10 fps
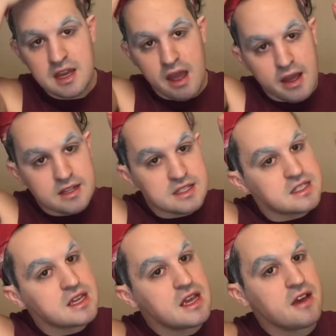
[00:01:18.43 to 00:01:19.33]
and
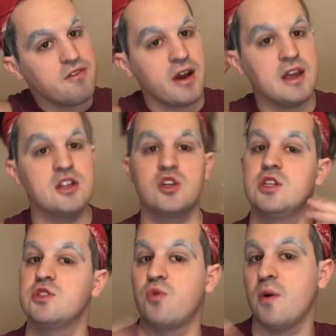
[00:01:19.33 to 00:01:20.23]
see if I can
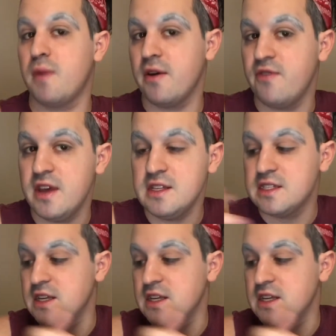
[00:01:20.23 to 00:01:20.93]
transform my face